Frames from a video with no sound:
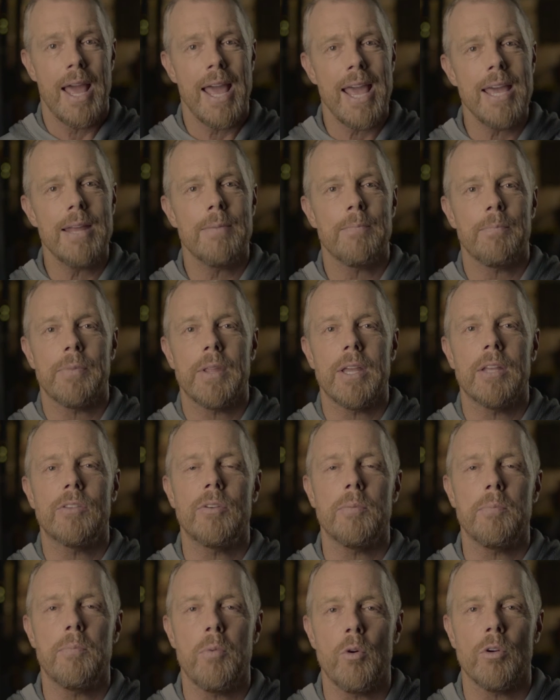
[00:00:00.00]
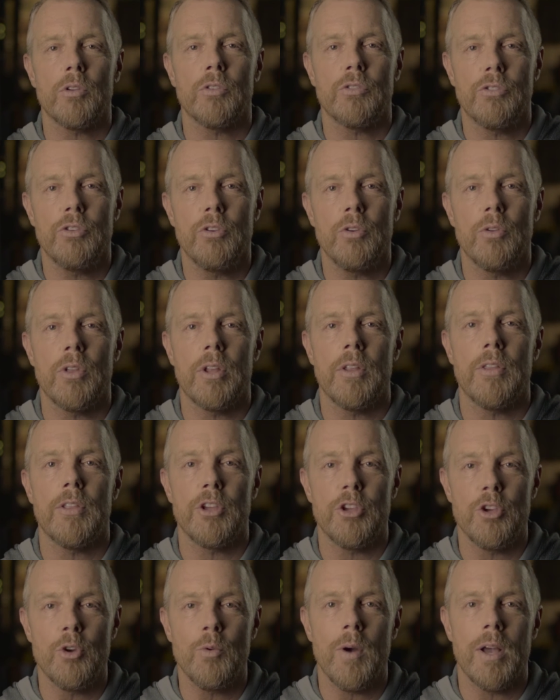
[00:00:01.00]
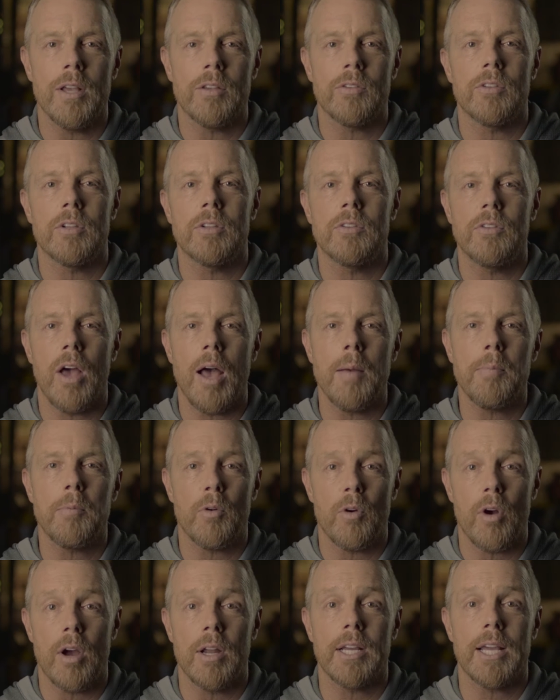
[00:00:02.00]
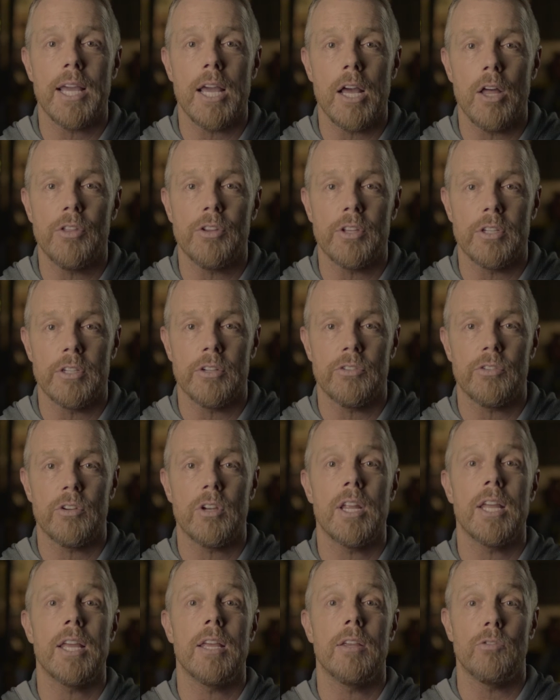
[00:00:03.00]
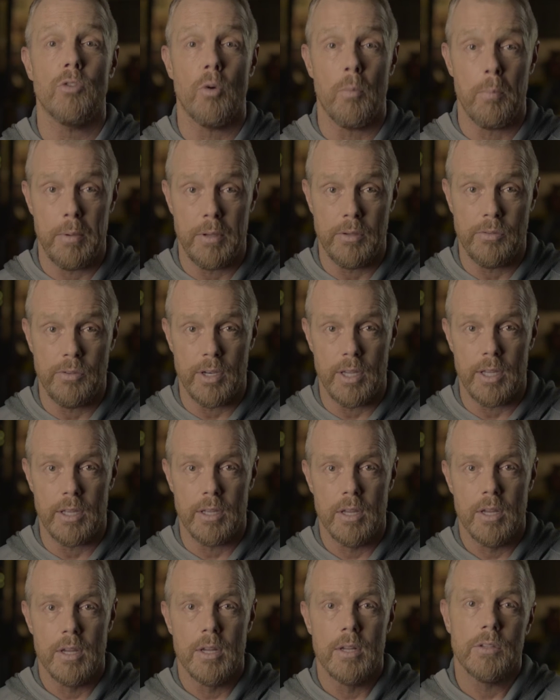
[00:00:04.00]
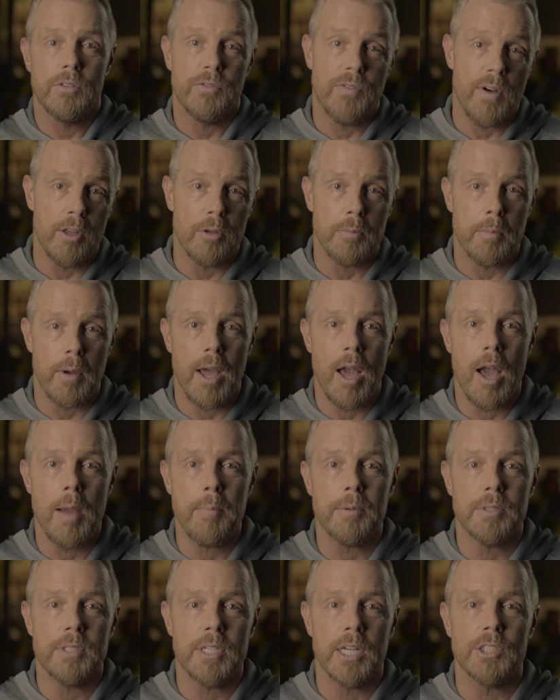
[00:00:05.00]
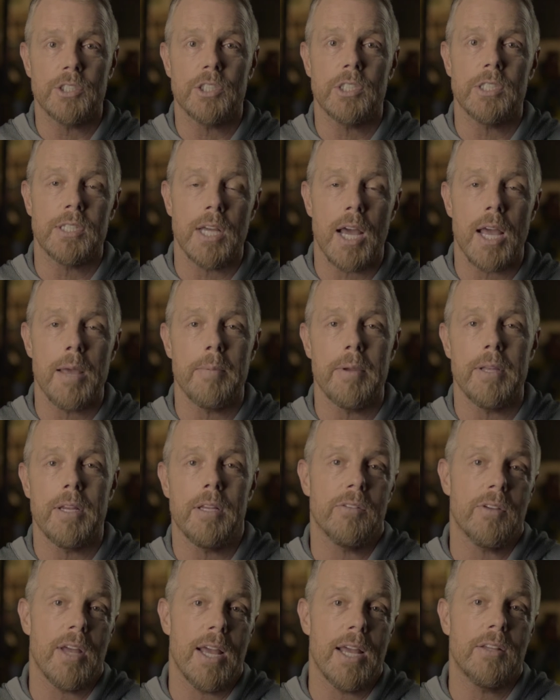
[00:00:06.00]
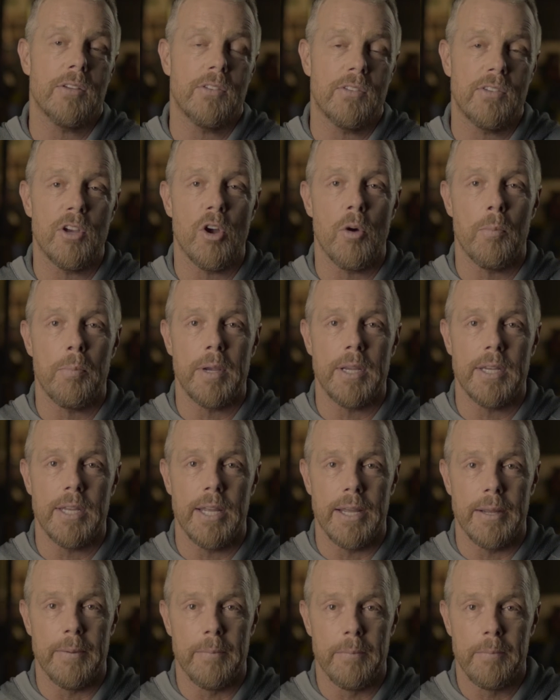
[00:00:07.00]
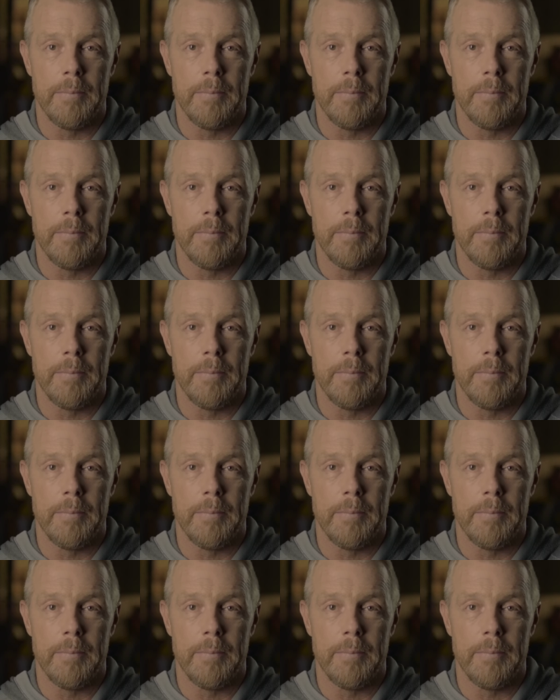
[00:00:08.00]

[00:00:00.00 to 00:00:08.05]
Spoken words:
And it's important too that in the US, the top chronic health condition is obesity. It's followed by hypertension, diabetes, and COPD.